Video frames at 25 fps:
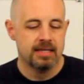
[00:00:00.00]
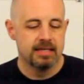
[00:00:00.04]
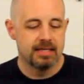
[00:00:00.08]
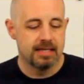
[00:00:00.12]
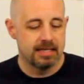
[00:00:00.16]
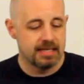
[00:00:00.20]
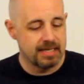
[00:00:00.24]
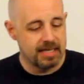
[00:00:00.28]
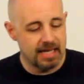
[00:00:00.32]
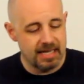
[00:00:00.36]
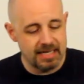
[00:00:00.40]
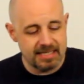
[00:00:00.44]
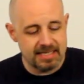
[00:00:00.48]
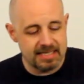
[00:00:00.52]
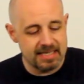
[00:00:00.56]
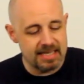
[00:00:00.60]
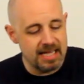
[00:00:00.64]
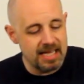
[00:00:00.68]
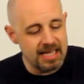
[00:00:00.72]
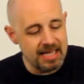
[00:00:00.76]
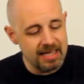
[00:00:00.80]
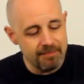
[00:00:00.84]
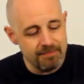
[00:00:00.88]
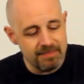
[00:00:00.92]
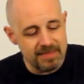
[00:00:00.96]
Now the nice
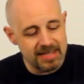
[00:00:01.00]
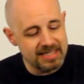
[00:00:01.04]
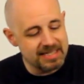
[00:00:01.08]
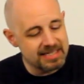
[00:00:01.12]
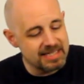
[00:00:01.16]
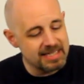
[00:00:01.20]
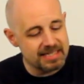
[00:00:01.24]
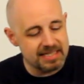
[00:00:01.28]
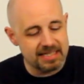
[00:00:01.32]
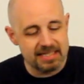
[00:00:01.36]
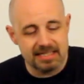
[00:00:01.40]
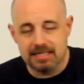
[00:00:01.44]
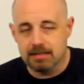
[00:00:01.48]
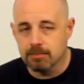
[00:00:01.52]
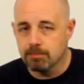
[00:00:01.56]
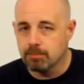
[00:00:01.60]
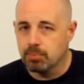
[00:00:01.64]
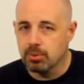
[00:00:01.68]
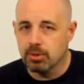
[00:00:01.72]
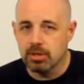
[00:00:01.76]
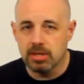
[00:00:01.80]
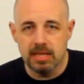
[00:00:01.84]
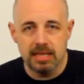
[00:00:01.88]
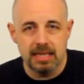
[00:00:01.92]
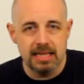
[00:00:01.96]
thing is this is
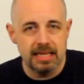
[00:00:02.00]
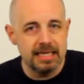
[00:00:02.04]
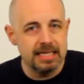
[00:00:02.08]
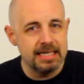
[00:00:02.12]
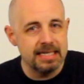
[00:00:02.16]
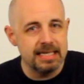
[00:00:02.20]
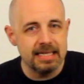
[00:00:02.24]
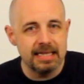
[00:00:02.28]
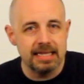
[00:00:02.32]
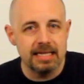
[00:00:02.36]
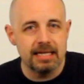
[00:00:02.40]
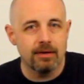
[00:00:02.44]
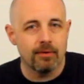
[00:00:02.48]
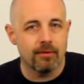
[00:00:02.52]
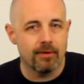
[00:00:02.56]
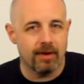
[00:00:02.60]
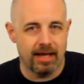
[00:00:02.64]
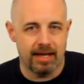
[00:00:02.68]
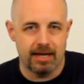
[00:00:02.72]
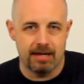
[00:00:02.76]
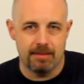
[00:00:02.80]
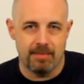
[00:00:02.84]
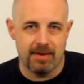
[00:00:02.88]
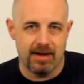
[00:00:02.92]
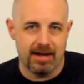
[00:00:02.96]
completely
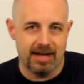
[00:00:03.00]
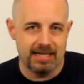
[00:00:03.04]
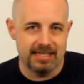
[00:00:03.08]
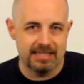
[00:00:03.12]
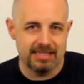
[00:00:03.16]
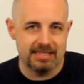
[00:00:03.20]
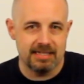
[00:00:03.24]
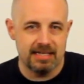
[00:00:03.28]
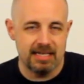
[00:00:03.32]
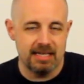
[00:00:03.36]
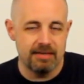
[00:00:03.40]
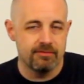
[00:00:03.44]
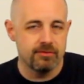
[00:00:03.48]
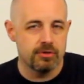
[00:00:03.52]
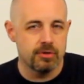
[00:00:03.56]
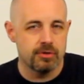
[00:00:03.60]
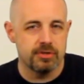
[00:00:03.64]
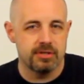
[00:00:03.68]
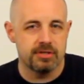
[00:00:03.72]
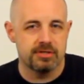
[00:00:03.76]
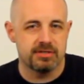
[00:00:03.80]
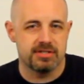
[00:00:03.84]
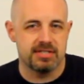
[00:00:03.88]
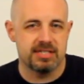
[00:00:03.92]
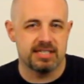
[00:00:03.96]
randomized. Even though
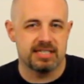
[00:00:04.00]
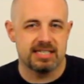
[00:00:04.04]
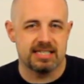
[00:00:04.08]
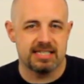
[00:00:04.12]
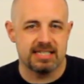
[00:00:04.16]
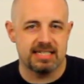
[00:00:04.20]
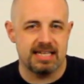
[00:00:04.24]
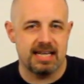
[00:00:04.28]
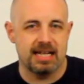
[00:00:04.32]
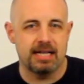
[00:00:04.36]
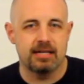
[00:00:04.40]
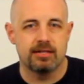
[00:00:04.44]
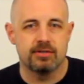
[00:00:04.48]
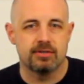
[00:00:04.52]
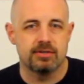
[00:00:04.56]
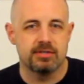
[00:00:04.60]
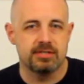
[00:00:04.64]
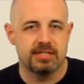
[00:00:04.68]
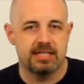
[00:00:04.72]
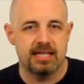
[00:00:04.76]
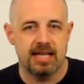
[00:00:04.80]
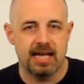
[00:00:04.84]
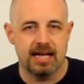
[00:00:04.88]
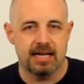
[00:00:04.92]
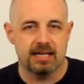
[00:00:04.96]
there's the
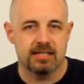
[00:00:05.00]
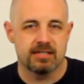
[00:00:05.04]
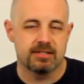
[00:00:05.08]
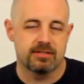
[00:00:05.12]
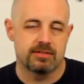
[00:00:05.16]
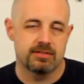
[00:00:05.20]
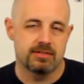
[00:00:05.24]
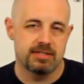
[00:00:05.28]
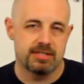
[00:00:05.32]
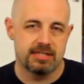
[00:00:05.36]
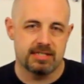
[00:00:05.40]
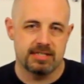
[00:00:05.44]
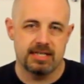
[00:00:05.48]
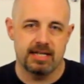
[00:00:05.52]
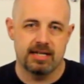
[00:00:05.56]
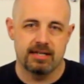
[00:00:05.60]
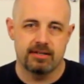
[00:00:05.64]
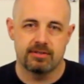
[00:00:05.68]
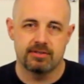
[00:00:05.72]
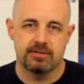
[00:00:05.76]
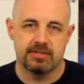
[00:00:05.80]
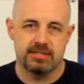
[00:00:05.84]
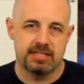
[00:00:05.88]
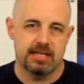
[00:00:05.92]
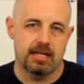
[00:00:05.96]
standard decks or the
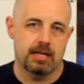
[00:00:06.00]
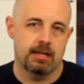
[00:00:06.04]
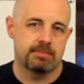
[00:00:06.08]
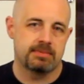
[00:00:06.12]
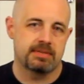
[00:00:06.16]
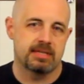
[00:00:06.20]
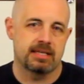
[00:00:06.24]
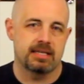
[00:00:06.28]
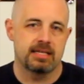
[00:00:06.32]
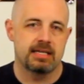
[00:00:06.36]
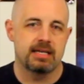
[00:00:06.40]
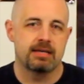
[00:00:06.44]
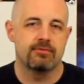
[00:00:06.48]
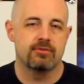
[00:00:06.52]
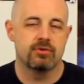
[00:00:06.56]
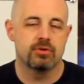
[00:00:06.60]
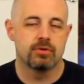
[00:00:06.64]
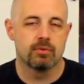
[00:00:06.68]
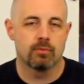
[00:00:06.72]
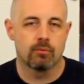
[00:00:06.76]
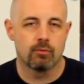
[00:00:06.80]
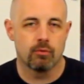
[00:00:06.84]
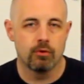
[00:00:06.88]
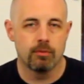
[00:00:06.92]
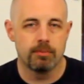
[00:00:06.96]
standard setups that they give you in
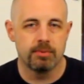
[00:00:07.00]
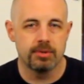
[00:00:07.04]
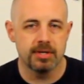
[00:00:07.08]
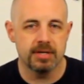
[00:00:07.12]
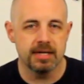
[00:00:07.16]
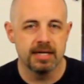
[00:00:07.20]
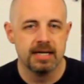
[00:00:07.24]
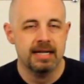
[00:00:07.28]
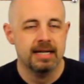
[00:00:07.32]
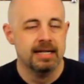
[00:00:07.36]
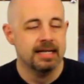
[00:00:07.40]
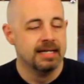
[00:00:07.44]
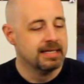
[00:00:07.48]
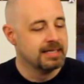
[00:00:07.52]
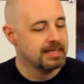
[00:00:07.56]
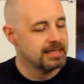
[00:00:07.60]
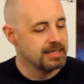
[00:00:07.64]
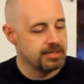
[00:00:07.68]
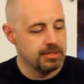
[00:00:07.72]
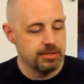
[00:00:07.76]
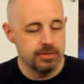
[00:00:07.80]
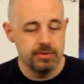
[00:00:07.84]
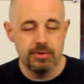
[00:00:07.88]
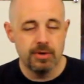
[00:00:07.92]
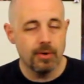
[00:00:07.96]
the rulebook,
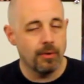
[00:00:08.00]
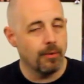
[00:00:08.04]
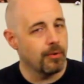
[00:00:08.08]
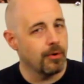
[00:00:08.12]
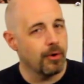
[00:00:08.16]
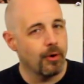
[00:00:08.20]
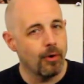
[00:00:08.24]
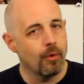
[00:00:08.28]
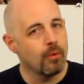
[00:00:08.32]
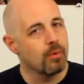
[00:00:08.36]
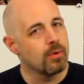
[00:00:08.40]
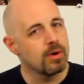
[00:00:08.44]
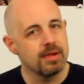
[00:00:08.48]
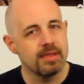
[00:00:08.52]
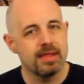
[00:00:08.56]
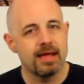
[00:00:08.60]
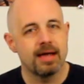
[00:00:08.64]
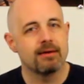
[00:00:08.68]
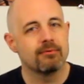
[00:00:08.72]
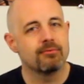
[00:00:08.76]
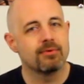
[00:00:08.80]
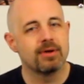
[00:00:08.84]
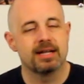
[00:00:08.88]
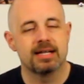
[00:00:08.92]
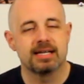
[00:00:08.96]
you don't know where
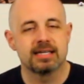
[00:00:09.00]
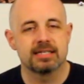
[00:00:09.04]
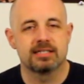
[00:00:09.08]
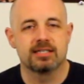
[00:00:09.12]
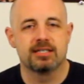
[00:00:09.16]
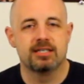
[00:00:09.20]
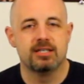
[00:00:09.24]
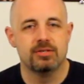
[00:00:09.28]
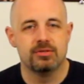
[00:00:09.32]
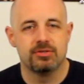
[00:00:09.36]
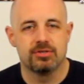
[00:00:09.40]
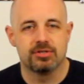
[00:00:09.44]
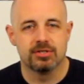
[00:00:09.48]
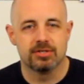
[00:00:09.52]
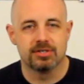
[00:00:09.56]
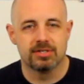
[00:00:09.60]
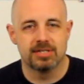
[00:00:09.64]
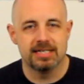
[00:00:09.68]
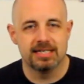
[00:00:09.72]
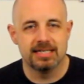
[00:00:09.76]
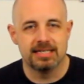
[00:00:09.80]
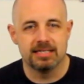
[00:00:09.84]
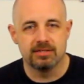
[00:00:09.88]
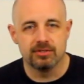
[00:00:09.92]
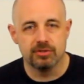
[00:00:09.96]
that red executioner
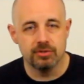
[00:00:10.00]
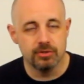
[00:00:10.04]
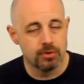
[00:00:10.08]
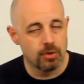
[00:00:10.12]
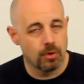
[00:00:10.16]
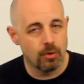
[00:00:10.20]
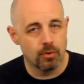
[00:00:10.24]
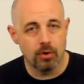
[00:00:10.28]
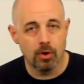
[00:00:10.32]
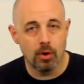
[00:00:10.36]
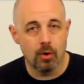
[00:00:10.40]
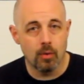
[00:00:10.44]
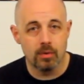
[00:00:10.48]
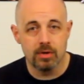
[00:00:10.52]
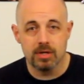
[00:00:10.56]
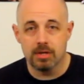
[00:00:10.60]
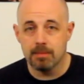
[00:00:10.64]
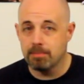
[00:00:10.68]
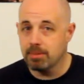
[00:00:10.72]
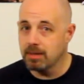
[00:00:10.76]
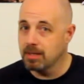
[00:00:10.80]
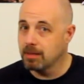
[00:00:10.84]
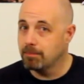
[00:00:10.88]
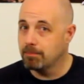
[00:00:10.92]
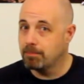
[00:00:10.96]
is. You don't know where the
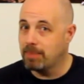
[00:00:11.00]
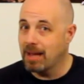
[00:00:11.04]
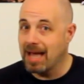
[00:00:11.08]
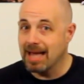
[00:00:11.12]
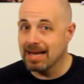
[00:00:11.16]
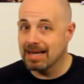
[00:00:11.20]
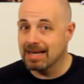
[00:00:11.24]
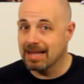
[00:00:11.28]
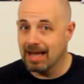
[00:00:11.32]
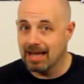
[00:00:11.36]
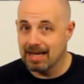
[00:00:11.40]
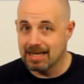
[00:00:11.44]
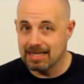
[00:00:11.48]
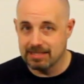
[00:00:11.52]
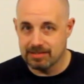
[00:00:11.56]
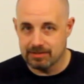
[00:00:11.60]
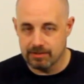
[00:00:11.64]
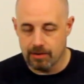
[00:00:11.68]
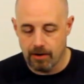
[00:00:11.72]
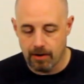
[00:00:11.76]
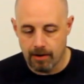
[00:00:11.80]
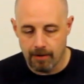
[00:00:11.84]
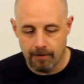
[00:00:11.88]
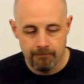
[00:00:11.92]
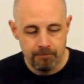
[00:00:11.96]
big bad guys
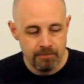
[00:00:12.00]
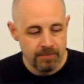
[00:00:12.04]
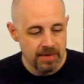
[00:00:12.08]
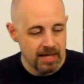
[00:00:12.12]
are.